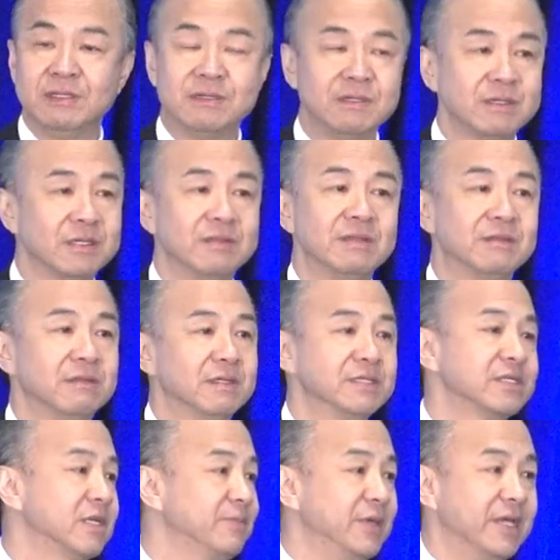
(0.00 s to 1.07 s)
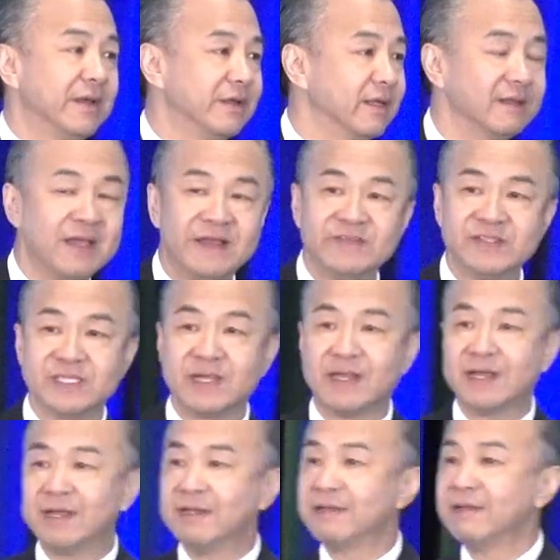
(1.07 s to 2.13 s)
You know, could, this could be on the life
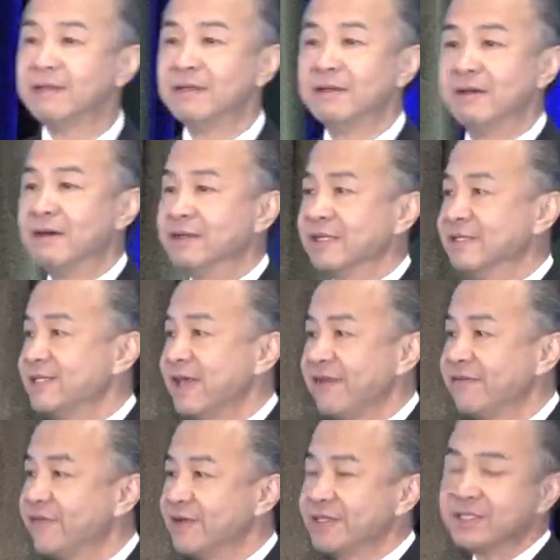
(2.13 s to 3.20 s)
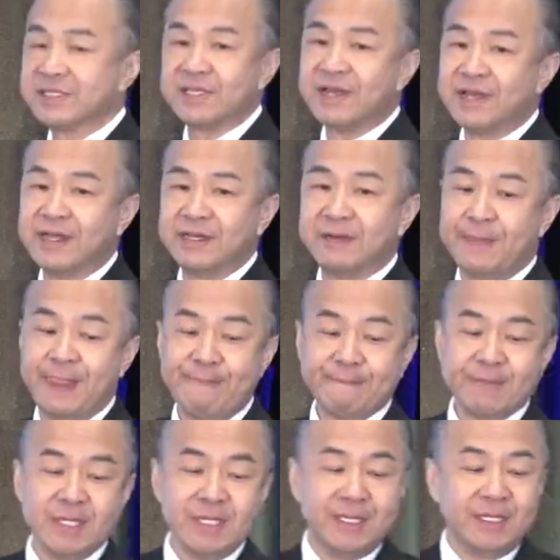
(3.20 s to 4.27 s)
side, on the seg fund side.
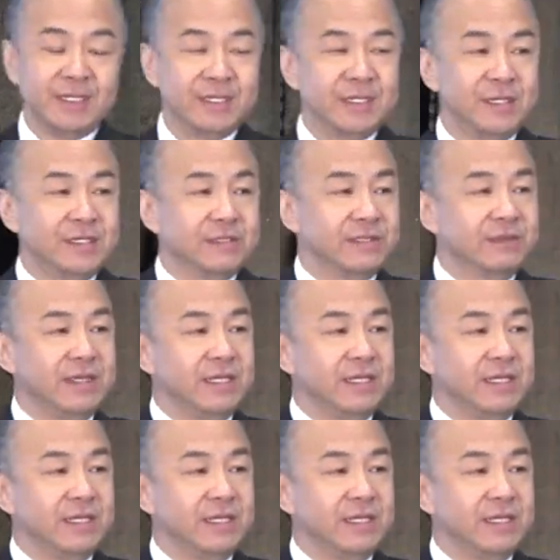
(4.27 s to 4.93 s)
So